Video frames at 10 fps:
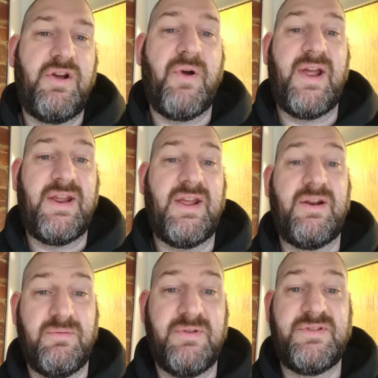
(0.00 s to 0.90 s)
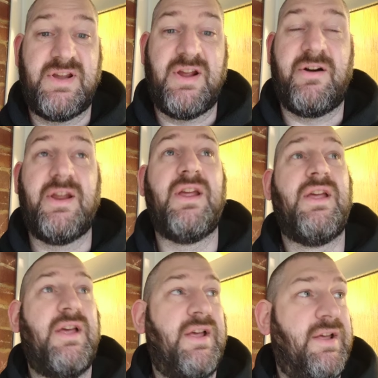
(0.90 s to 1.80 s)
Inoue in with Takai
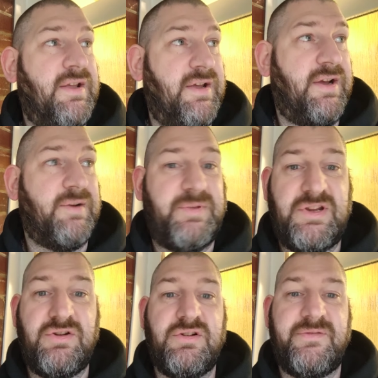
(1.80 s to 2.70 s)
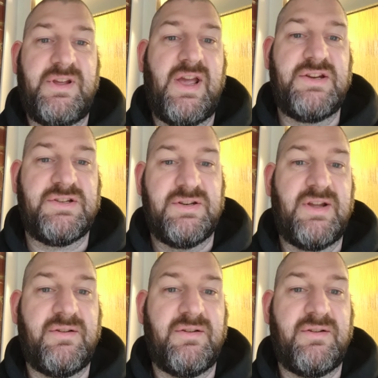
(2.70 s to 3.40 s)
in a big unification.